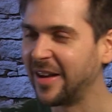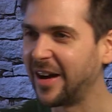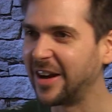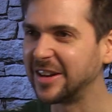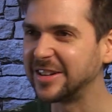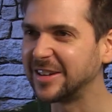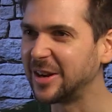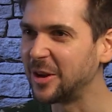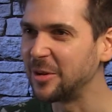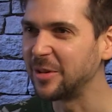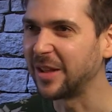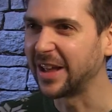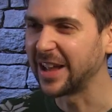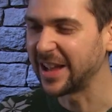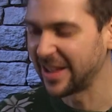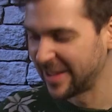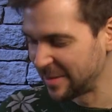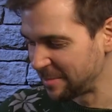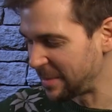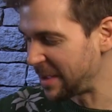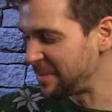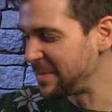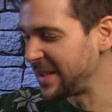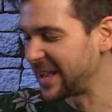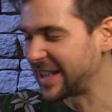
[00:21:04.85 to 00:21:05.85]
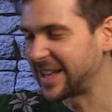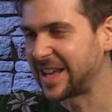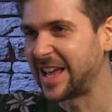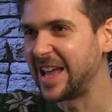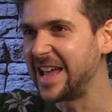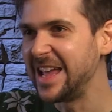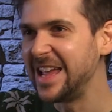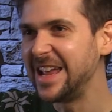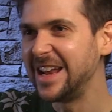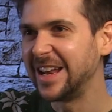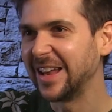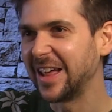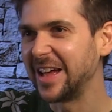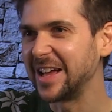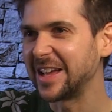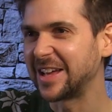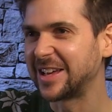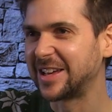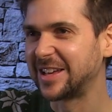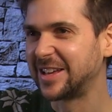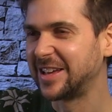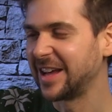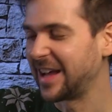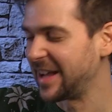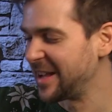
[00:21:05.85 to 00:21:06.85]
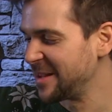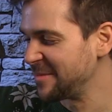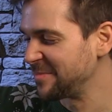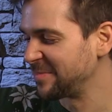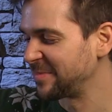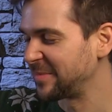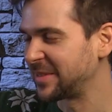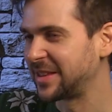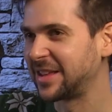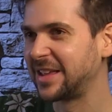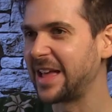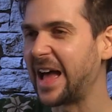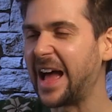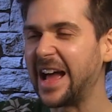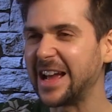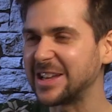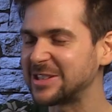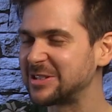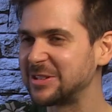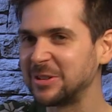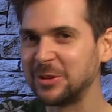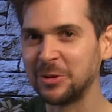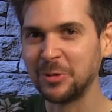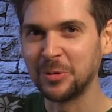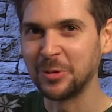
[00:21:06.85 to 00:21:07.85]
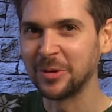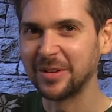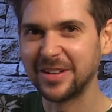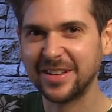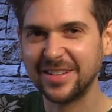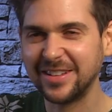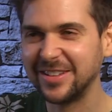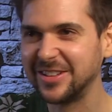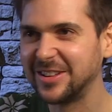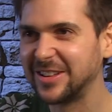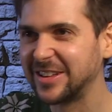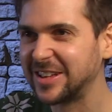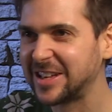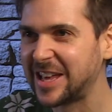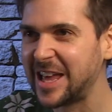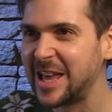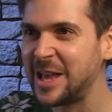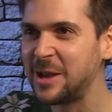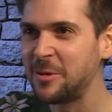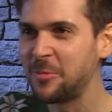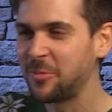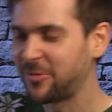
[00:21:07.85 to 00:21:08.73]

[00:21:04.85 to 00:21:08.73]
I don't know, maybe a key axle or key